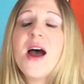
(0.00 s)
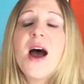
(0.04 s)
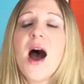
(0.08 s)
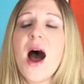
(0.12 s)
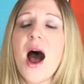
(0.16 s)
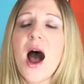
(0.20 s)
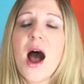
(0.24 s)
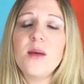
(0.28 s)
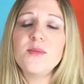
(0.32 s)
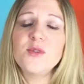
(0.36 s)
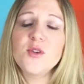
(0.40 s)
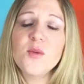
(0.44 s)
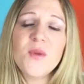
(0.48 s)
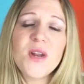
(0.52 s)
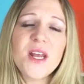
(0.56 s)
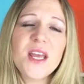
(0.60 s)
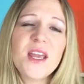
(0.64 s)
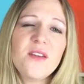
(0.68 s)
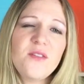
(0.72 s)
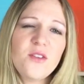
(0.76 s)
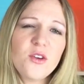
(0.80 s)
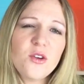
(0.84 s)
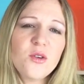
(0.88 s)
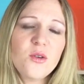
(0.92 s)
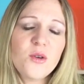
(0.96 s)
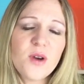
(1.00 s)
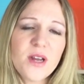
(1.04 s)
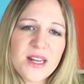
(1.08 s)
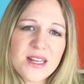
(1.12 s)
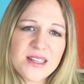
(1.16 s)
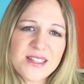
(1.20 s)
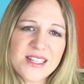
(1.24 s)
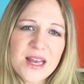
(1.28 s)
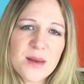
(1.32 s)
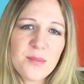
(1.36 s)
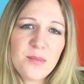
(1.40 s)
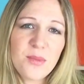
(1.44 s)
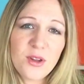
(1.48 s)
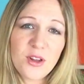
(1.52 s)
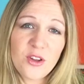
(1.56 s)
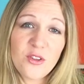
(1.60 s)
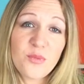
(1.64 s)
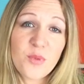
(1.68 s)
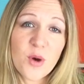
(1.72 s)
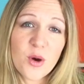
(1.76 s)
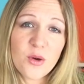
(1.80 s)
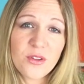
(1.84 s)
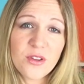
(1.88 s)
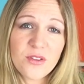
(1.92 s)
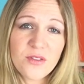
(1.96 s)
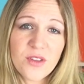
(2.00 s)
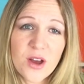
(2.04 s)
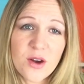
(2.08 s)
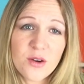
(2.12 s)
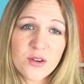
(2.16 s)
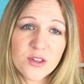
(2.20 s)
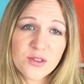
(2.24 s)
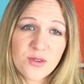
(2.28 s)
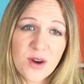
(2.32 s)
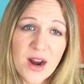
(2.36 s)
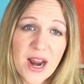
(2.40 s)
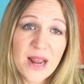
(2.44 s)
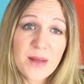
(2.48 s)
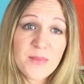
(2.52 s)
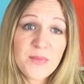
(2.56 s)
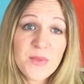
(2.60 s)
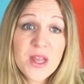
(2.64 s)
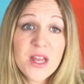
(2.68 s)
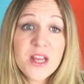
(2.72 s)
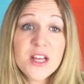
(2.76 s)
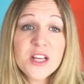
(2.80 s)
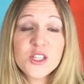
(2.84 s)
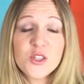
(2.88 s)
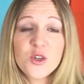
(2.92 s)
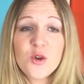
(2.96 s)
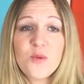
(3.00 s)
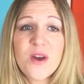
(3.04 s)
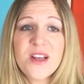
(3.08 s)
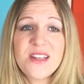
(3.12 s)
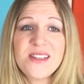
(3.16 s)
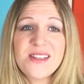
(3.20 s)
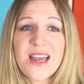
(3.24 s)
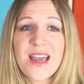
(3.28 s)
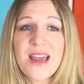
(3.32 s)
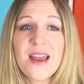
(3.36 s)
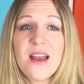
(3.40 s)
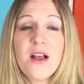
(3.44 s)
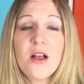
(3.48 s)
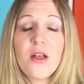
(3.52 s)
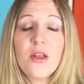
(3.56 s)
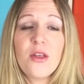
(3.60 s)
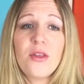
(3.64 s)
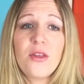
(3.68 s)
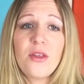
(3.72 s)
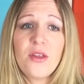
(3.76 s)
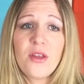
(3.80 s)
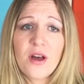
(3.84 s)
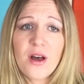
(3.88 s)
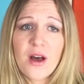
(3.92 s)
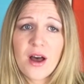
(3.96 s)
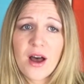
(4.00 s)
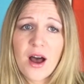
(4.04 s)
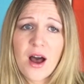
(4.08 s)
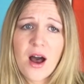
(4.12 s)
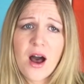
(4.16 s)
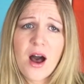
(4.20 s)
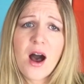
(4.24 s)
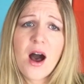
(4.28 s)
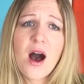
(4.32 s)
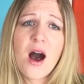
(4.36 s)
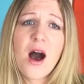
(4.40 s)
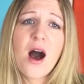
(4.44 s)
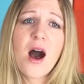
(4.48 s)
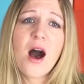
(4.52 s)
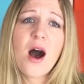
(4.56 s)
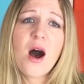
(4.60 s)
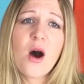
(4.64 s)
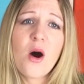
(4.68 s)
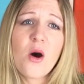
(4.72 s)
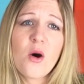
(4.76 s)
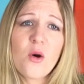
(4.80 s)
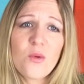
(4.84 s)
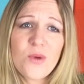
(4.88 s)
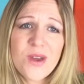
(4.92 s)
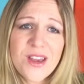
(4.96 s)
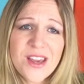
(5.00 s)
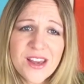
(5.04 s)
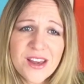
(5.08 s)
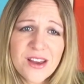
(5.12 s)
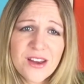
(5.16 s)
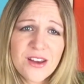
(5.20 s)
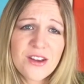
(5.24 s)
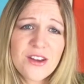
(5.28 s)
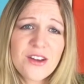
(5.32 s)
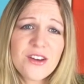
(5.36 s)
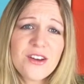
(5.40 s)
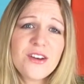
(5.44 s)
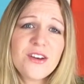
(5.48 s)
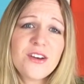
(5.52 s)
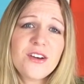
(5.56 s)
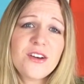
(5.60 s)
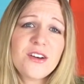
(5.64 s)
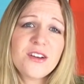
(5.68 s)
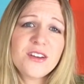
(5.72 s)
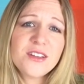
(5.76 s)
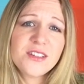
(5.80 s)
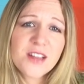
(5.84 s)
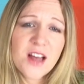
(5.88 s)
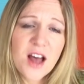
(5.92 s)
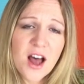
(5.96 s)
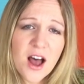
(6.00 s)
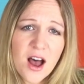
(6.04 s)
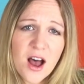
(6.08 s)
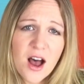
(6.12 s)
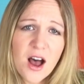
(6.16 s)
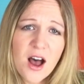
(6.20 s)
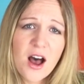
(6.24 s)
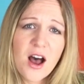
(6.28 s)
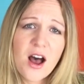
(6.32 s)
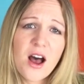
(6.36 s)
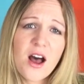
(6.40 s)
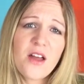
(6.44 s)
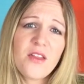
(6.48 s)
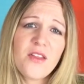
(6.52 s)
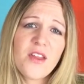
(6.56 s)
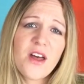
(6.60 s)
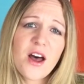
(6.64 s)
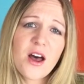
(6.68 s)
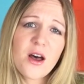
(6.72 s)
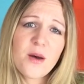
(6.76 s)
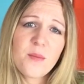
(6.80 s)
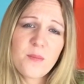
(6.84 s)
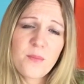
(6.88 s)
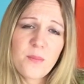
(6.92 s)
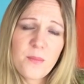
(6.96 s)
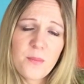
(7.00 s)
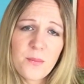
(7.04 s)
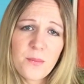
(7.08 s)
So I'm going to give you an example of both of those, right? So we might say, the wheels on the,